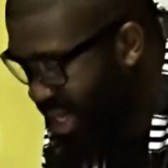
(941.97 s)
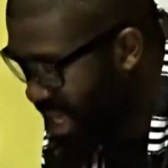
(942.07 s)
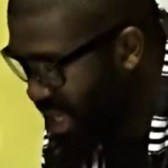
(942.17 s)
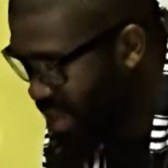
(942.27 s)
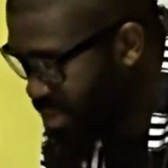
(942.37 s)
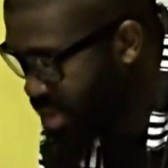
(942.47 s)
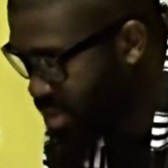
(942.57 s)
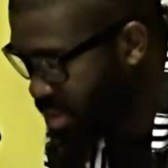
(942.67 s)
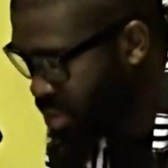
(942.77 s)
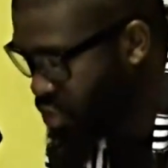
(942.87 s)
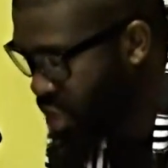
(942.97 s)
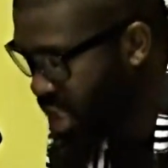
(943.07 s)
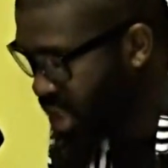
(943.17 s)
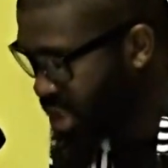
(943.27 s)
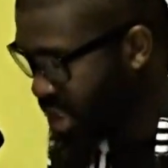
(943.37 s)
like it was it was
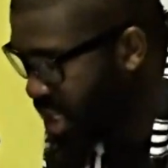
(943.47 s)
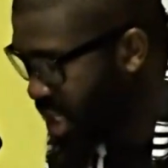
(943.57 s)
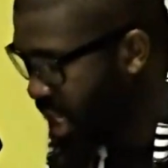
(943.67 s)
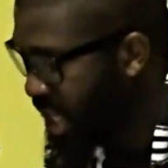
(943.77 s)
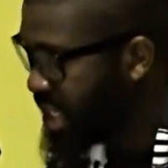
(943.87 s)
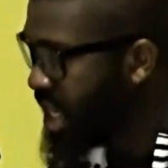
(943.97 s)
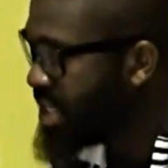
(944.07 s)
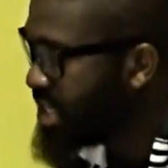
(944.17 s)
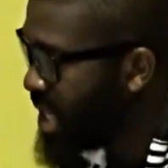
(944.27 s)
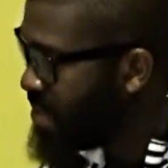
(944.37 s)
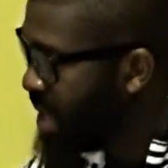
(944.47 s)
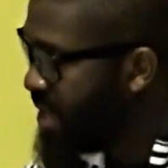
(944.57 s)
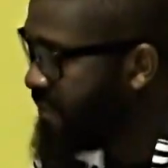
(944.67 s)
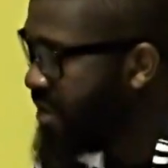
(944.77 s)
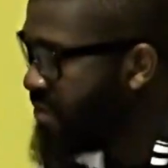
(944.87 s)
crazy. And like that same
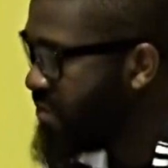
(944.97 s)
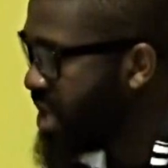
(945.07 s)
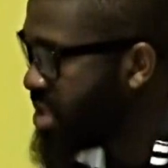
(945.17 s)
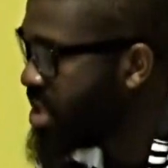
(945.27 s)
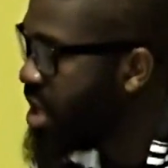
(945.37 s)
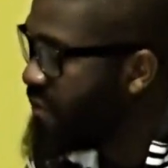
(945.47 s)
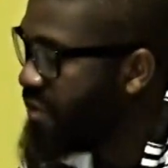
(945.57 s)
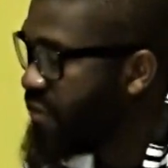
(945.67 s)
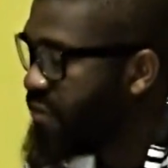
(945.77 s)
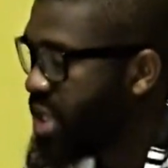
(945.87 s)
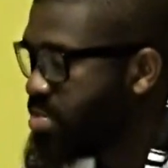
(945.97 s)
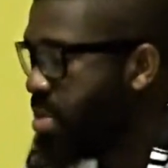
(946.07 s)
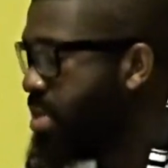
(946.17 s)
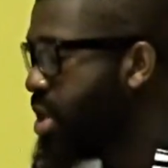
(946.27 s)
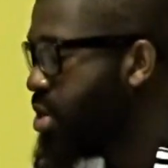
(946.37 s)
night Funk Flex Funk Flex
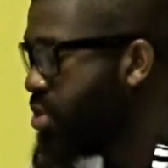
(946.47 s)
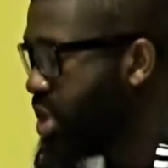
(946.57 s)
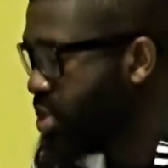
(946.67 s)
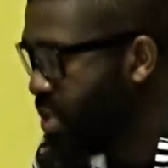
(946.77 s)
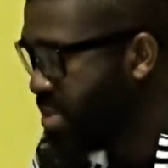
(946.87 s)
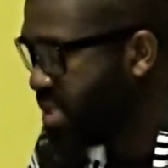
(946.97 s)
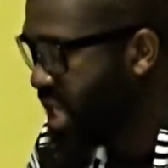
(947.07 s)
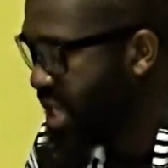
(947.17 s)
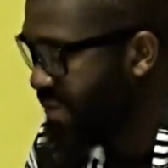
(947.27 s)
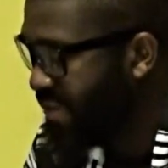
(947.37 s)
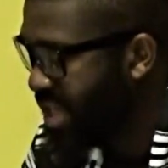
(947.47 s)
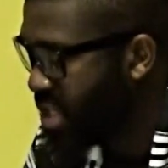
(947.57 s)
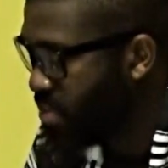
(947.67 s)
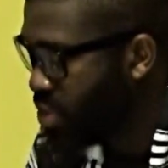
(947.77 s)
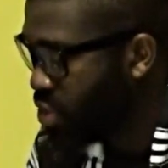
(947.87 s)
premiered it on his website In
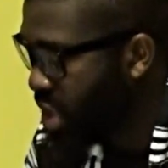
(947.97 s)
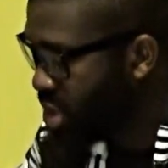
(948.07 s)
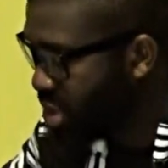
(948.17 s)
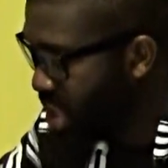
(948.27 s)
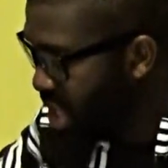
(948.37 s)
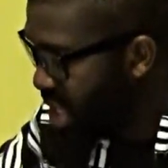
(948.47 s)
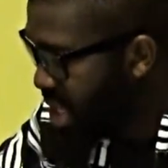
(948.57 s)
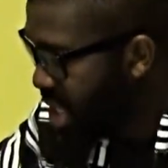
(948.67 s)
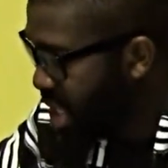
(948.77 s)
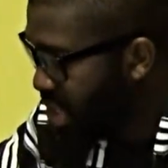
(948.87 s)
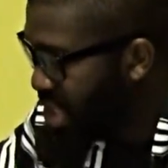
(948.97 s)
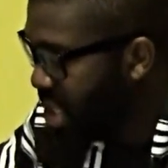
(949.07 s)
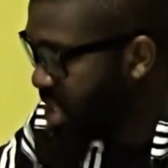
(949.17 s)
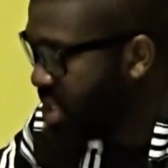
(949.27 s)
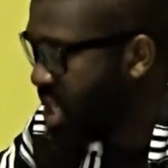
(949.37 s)
Flex We Trust. And
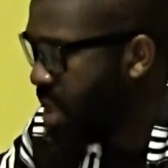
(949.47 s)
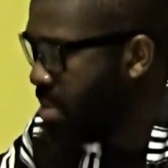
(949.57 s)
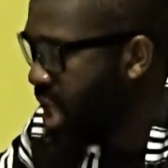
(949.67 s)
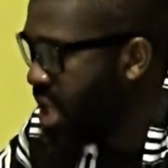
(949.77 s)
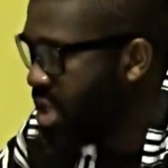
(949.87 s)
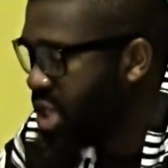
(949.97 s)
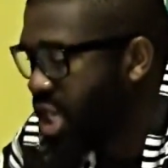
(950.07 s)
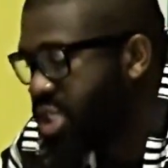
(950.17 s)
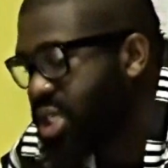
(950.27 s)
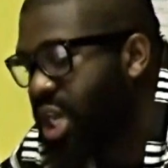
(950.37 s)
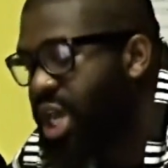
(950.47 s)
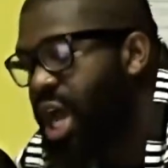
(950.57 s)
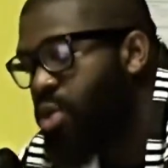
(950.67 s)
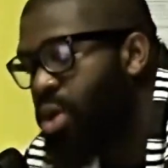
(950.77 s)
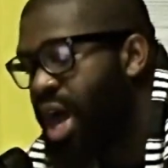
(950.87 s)
then that same night Kay Slay
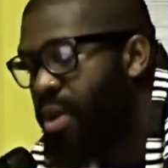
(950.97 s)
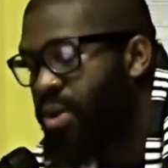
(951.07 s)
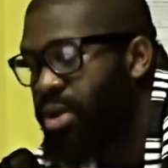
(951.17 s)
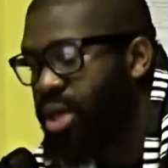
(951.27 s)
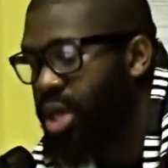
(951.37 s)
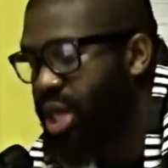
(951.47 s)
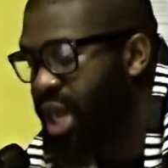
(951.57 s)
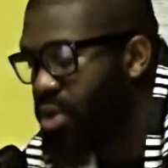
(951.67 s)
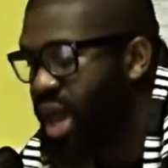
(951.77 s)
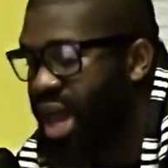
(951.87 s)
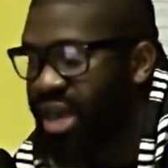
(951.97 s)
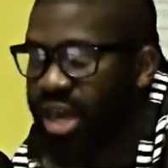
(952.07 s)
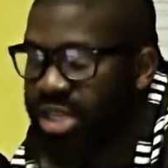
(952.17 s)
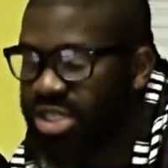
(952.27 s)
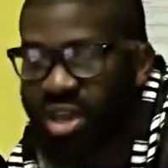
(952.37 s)
got on Hot one, uh, got on Hot
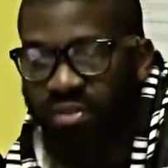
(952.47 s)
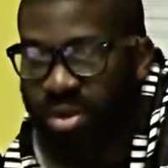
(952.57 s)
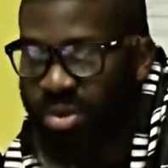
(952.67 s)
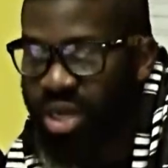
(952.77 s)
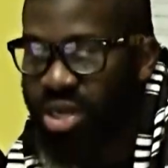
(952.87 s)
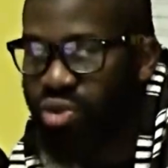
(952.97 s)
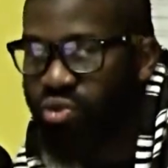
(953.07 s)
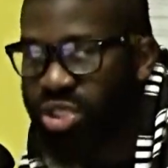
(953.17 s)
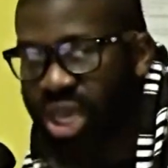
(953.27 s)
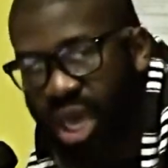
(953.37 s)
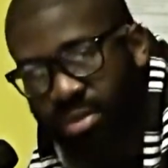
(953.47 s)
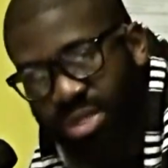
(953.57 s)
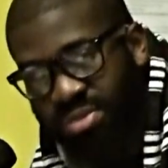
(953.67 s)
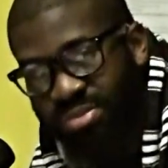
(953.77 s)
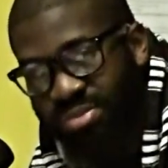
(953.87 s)
ninety seven and played it three
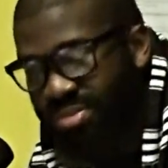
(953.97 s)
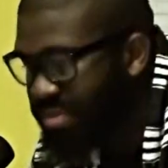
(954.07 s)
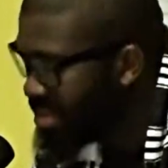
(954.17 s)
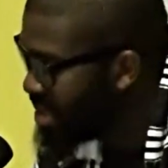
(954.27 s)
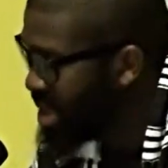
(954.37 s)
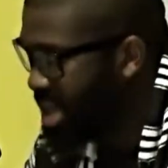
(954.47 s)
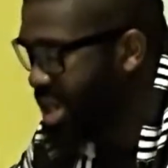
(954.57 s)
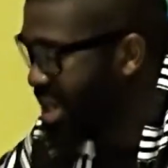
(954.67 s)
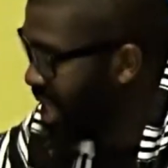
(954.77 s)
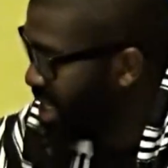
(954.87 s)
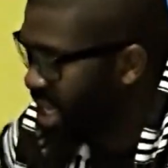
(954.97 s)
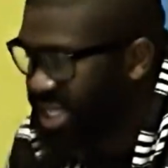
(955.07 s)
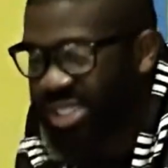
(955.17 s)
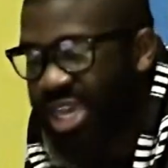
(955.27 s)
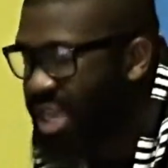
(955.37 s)
times. Right. Like
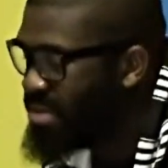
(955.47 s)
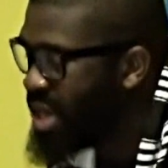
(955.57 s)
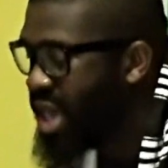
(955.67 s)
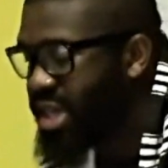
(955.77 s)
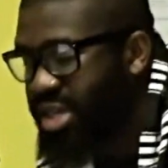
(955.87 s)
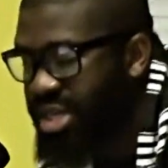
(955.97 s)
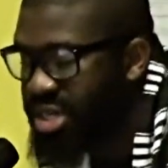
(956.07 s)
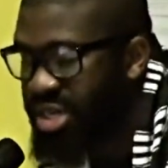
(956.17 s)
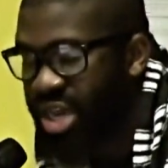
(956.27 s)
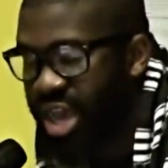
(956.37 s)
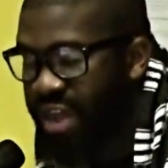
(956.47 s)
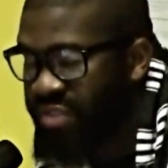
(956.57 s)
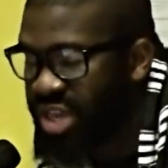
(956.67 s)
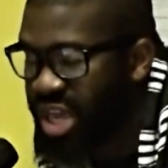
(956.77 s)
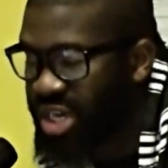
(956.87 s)
that same night. And then
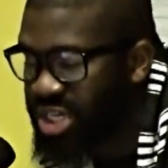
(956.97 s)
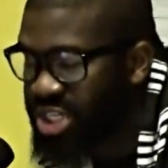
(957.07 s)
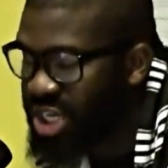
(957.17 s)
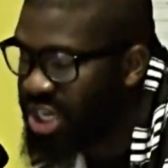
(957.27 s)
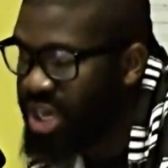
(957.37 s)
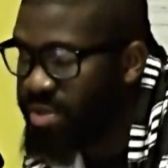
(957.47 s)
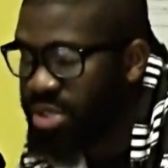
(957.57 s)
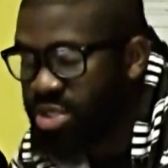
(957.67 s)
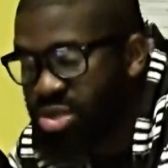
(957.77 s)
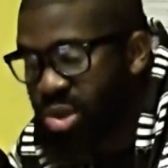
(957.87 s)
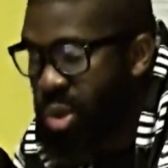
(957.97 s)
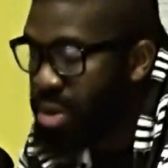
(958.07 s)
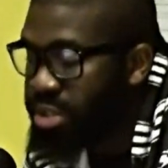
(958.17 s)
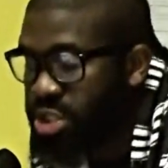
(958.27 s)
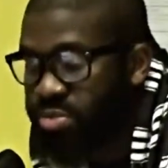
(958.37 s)
after that DJ Damage
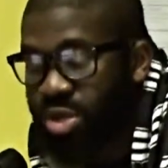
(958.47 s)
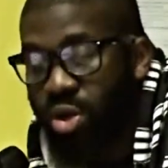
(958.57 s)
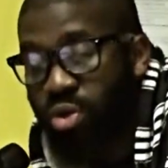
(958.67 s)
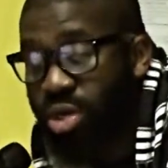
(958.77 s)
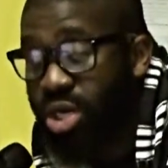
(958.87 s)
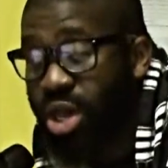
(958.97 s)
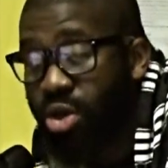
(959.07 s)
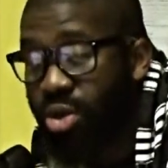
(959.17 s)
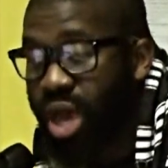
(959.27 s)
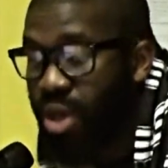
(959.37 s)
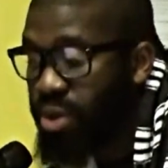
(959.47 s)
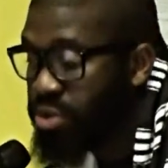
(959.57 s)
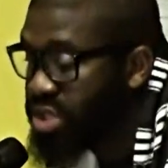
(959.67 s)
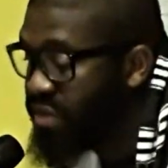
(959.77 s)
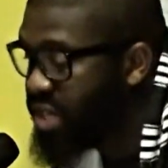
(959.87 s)
just been holding it down on Hot
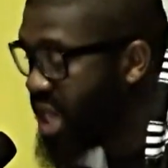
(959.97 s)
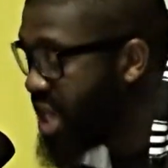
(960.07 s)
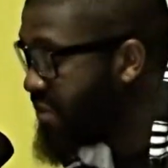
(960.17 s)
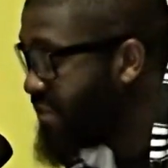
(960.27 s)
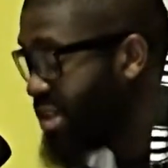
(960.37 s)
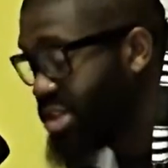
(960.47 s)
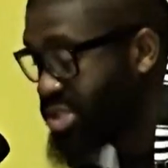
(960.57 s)
1079 in Philly,